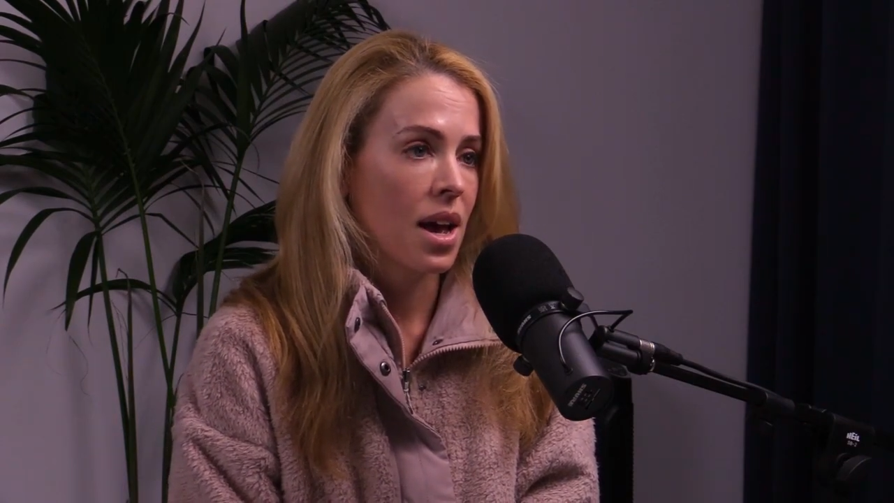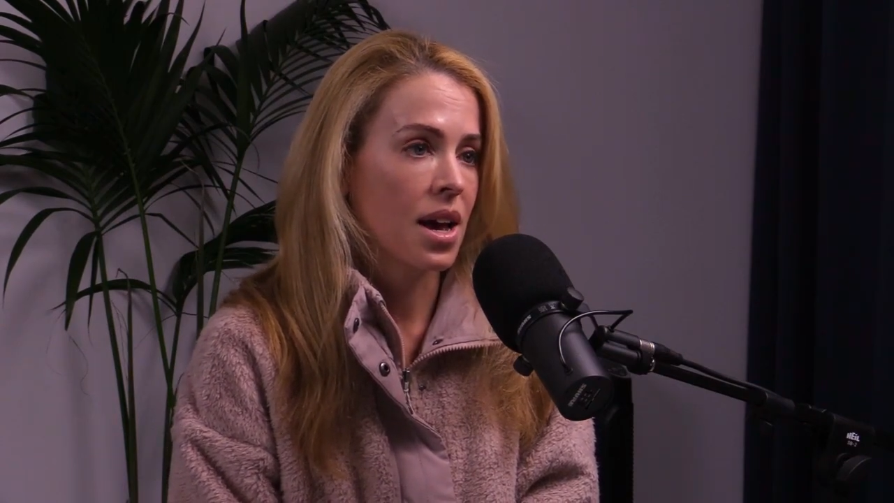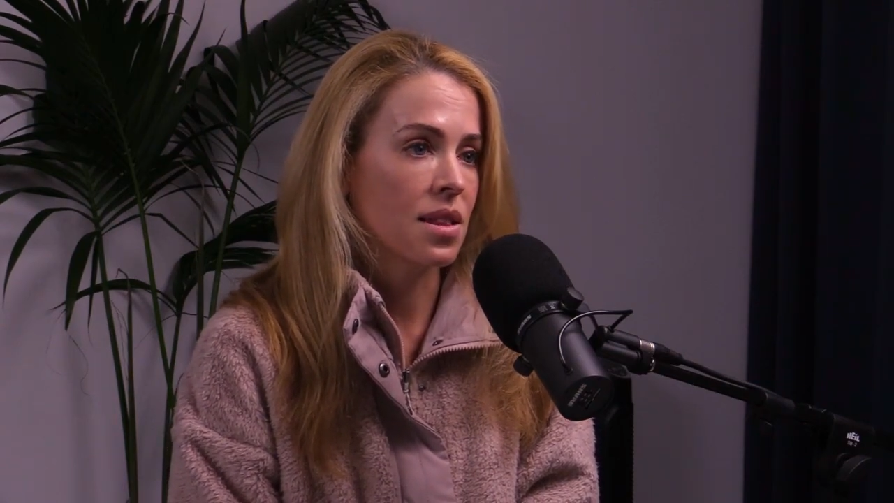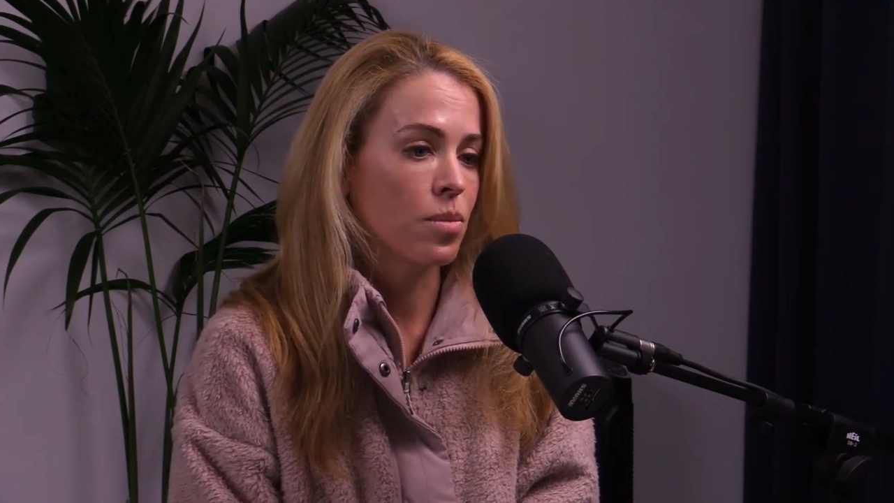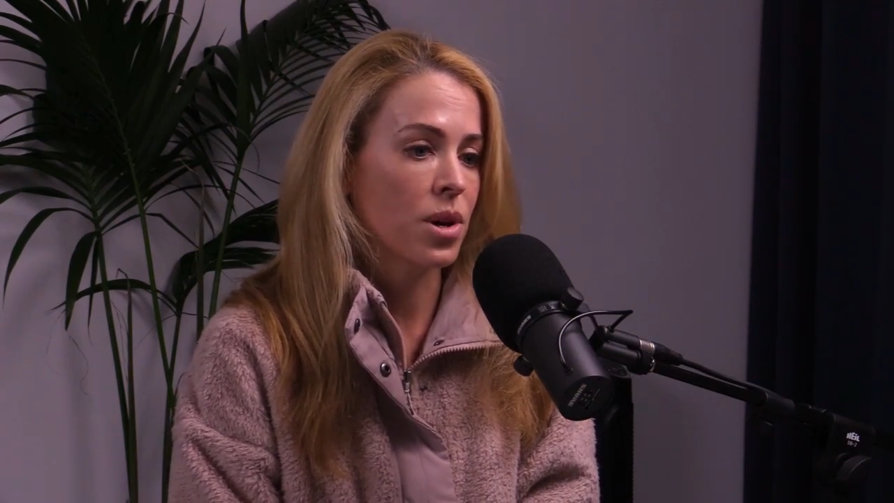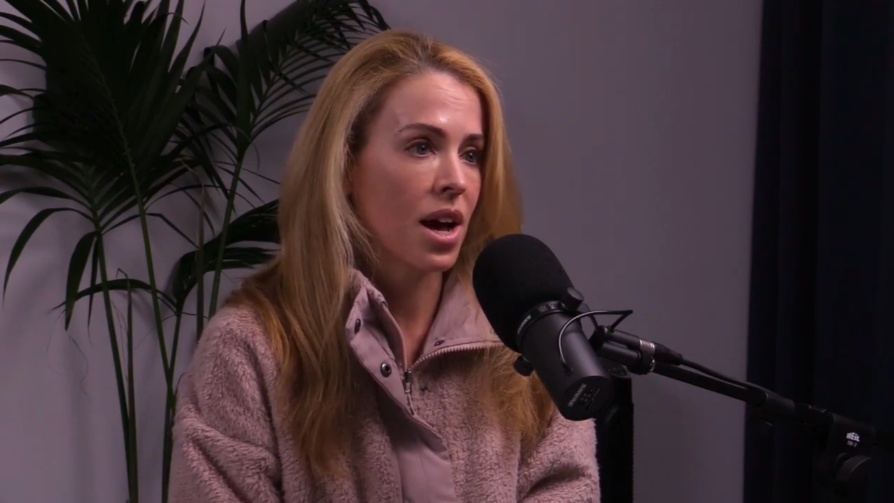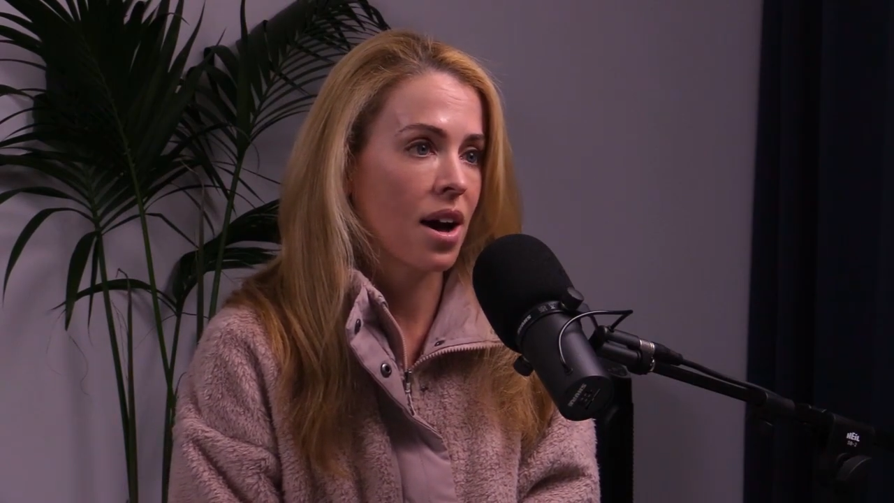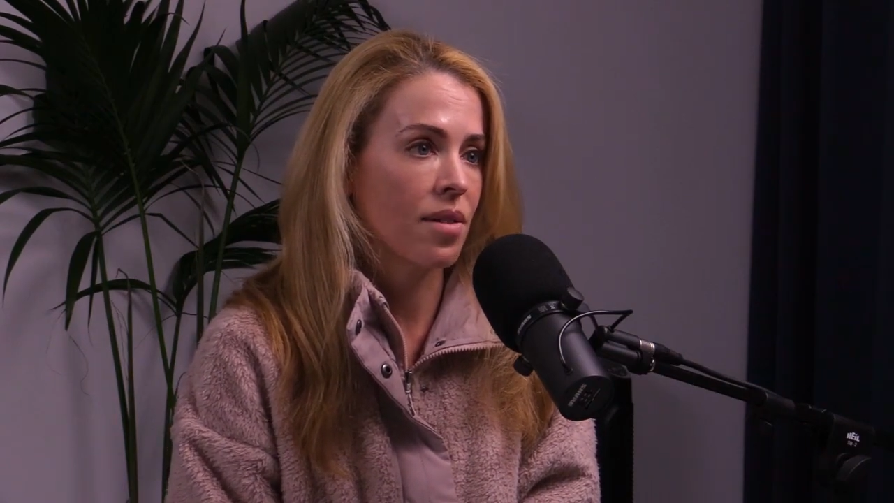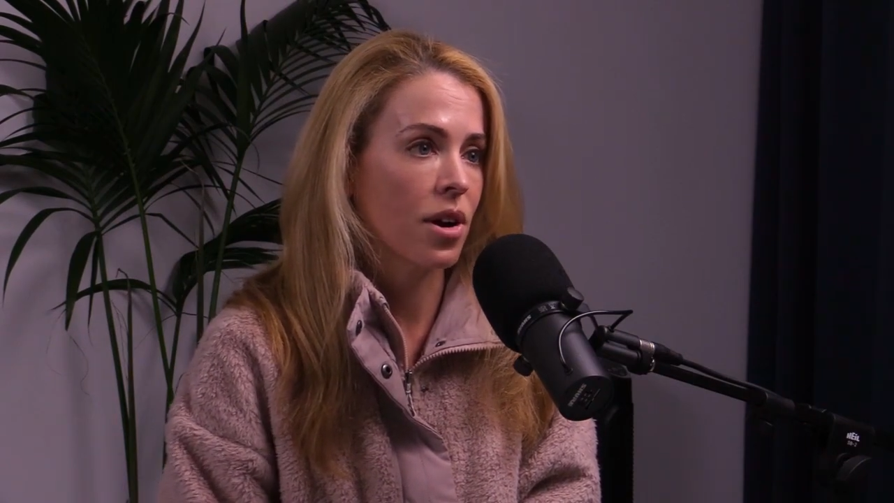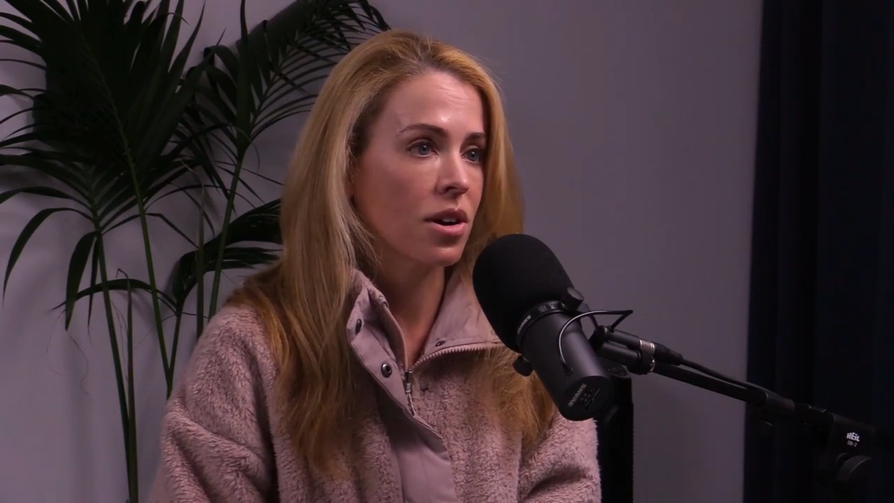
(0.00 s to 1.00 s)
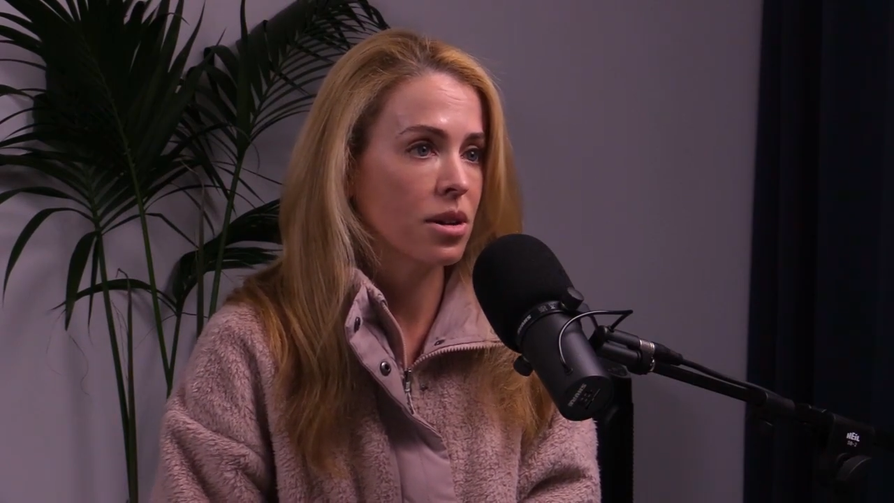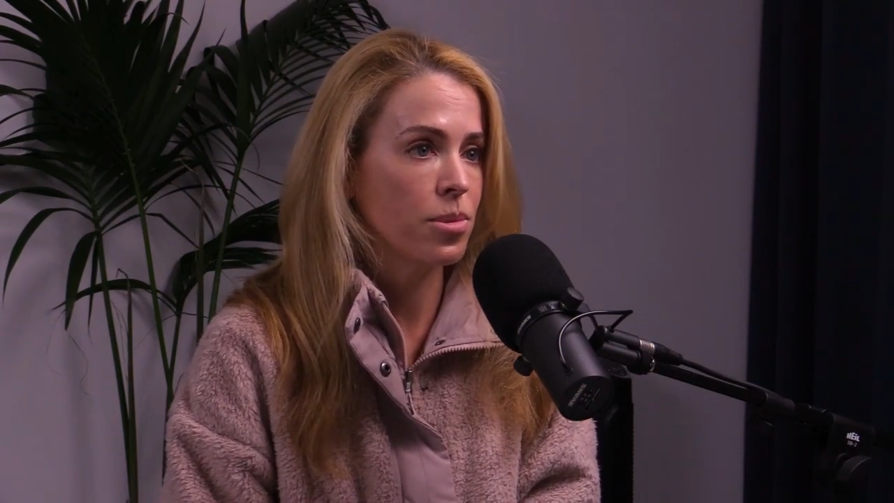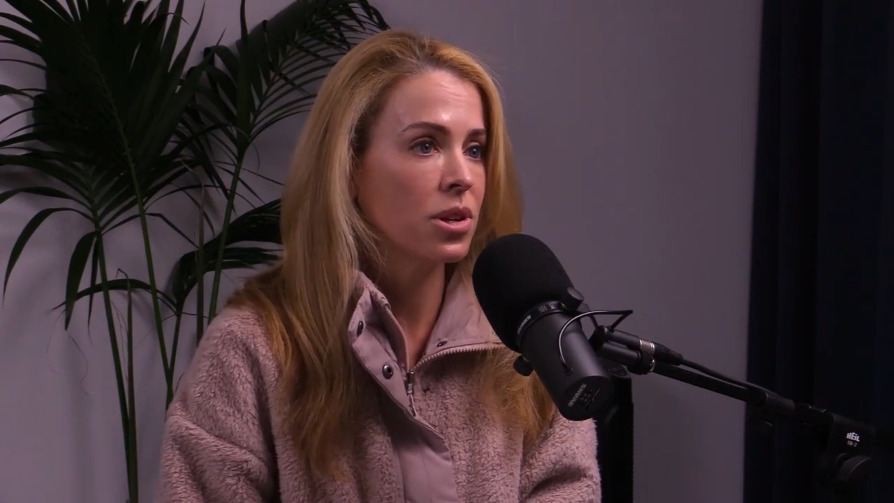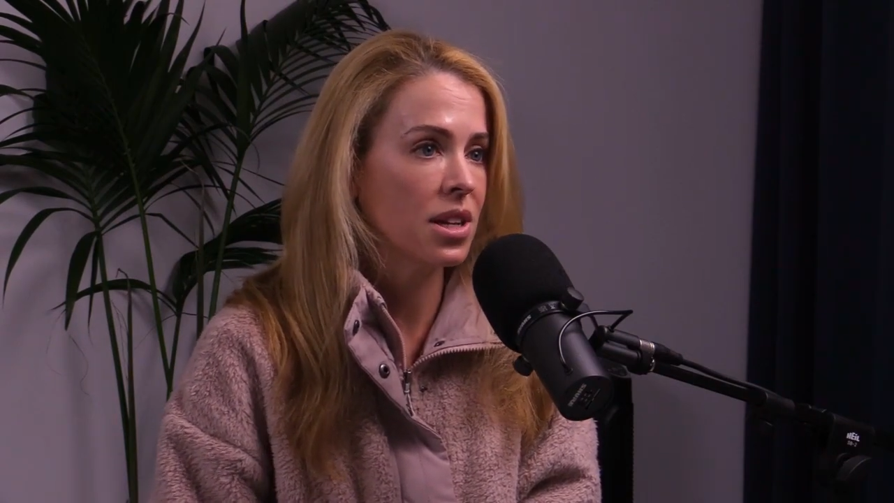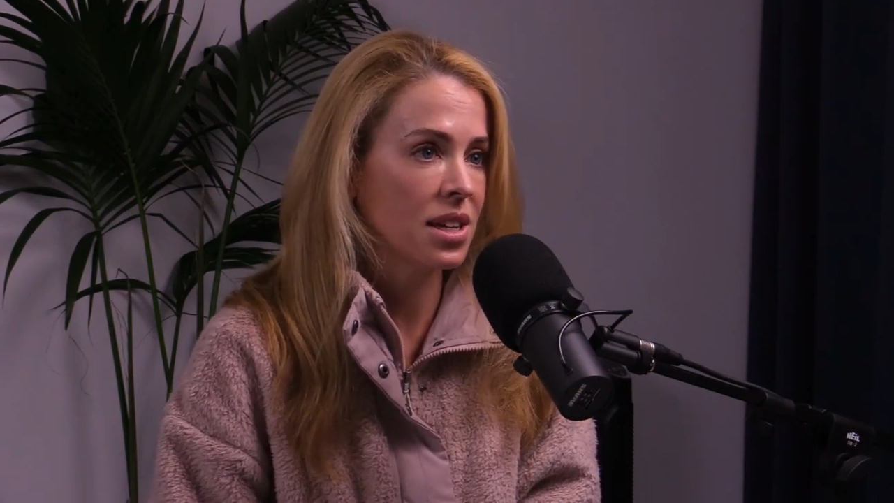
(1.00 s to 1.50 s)
And then we have our
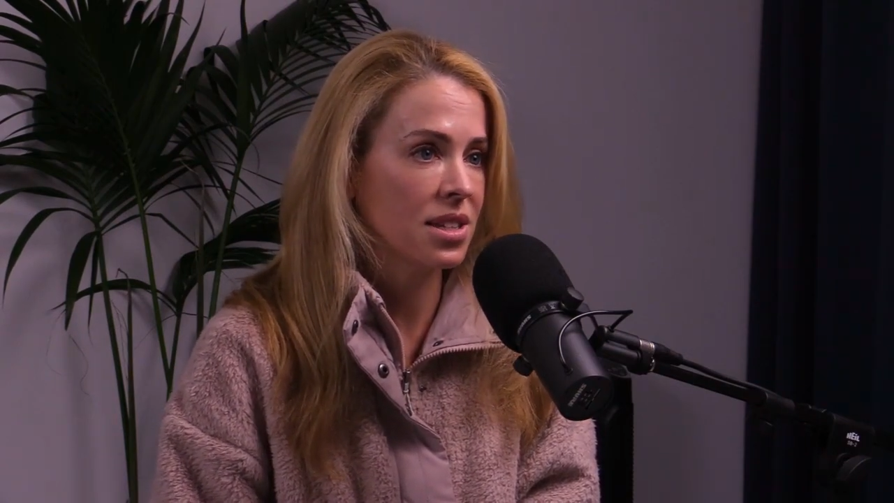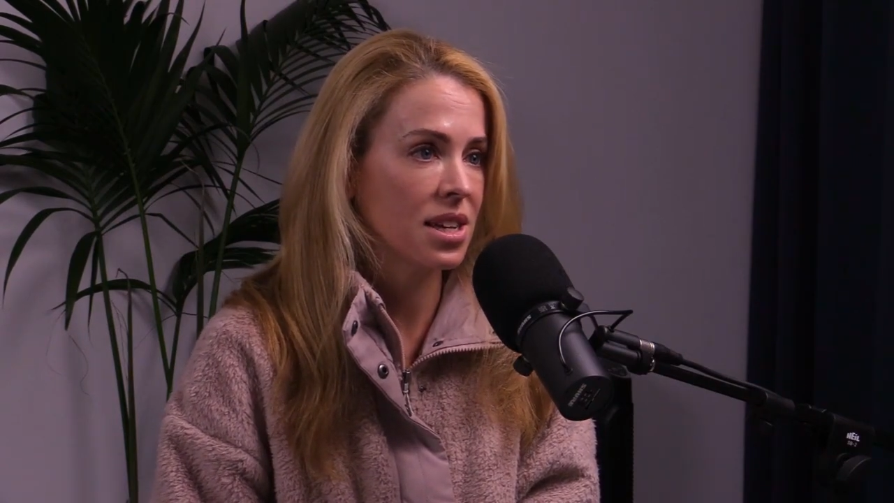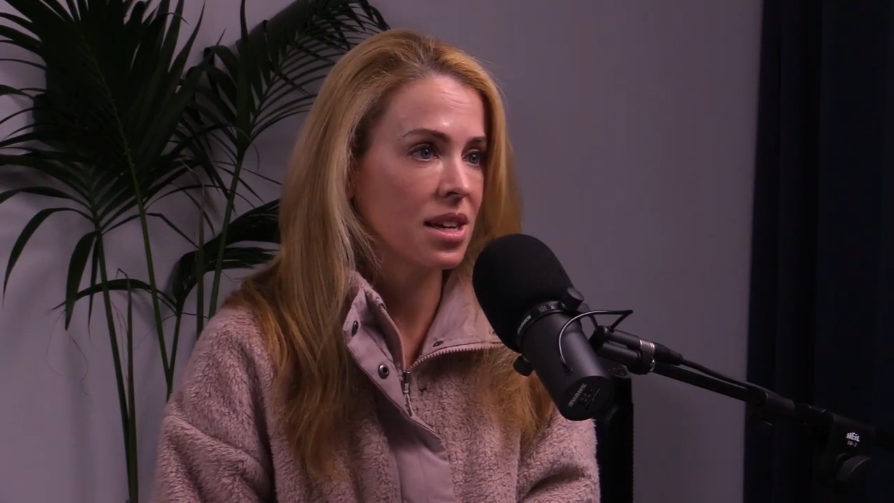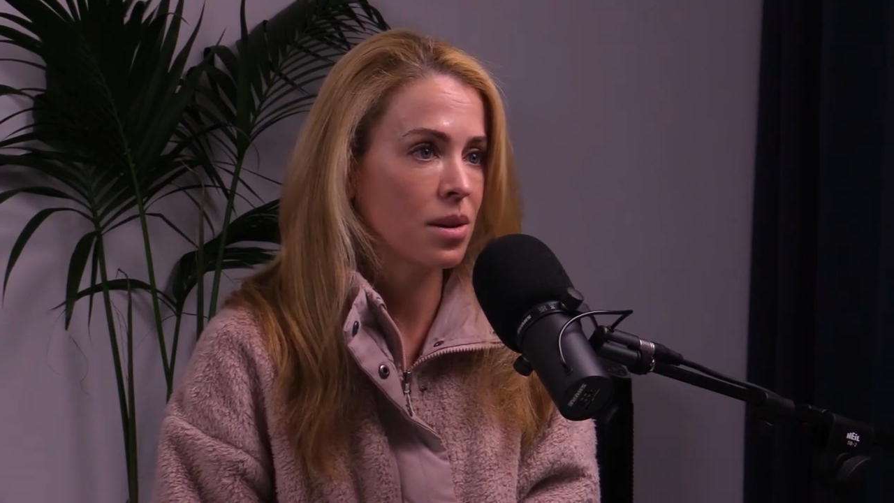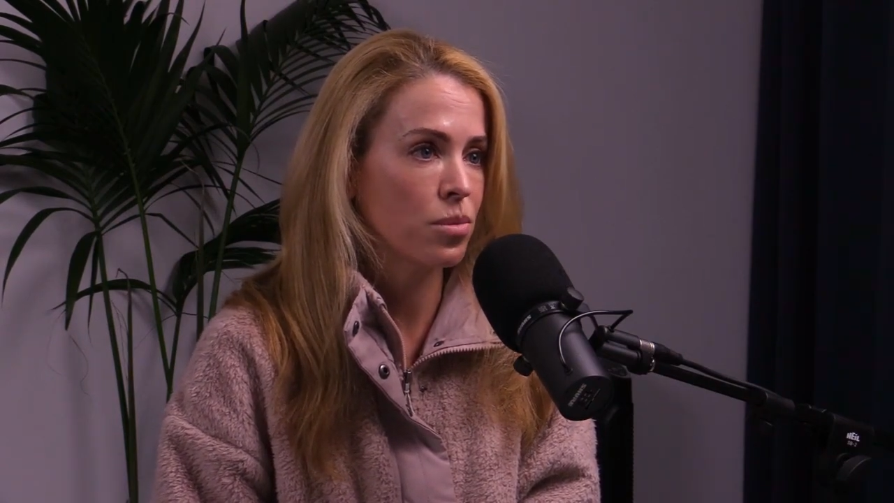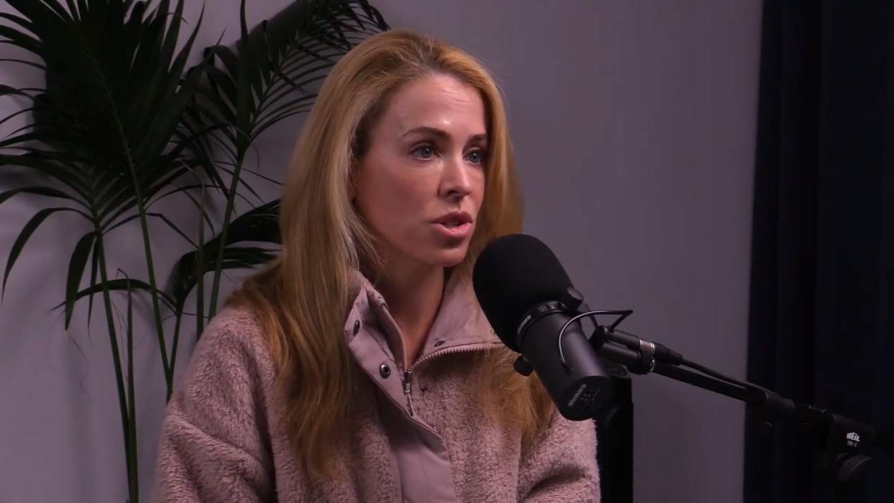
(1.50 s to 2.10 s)
community team,